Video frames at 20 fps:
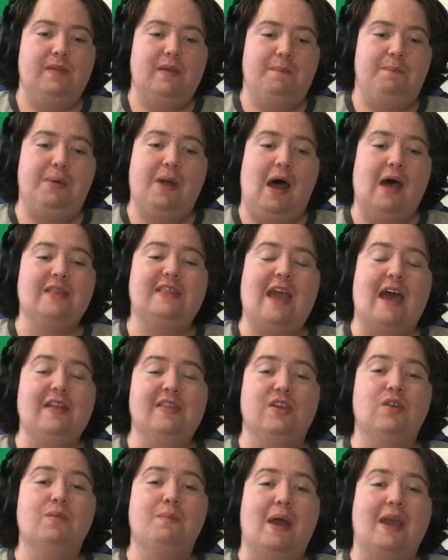But I
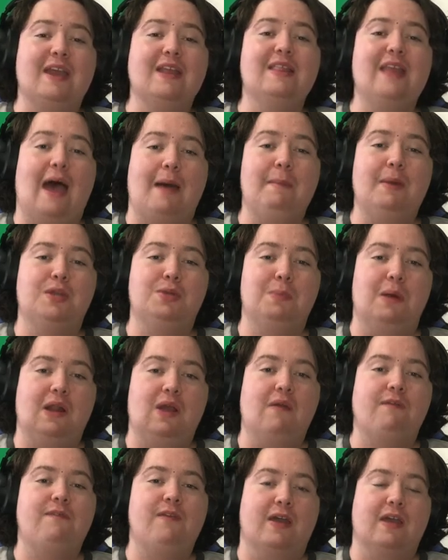doubt you're making that much
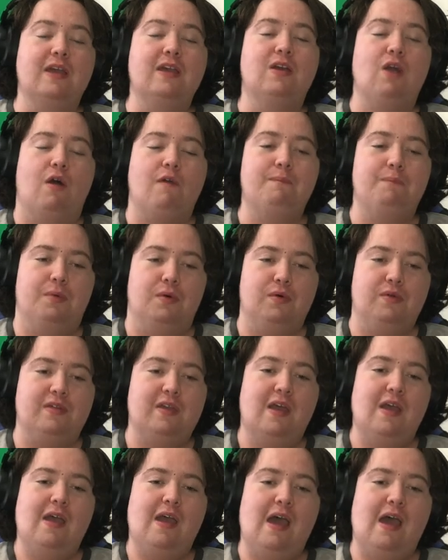money off fucking golf balls,